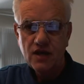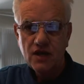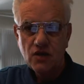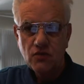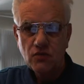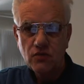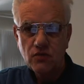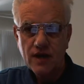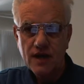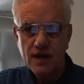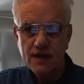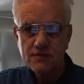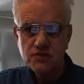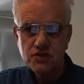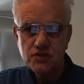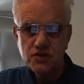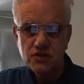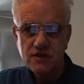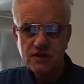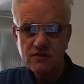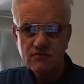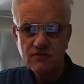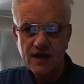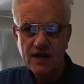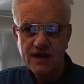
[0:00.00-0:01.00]
What I'm
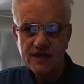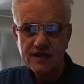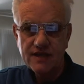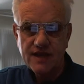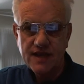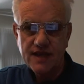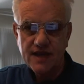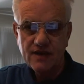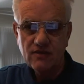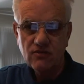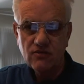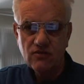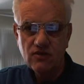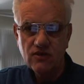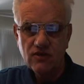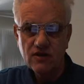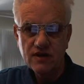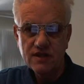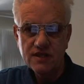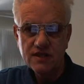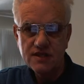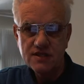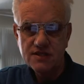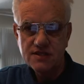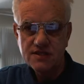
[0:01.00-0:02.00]
shooting right now
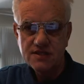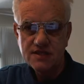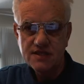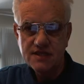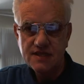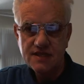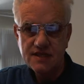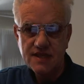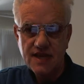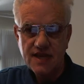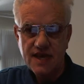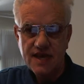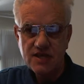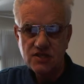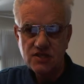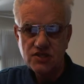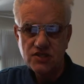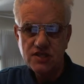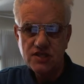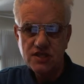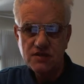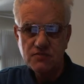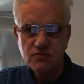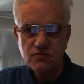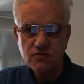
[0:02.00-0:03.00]
on is the
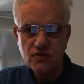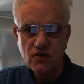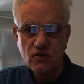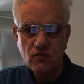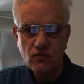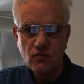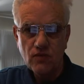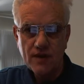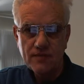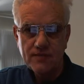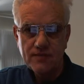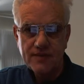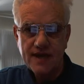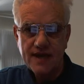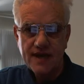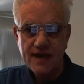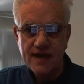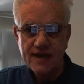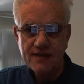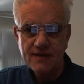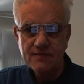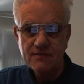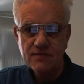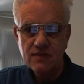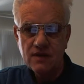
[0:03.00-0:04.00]
HD Pro
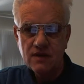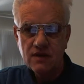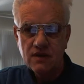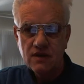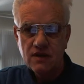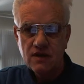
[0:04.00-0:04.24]
webcam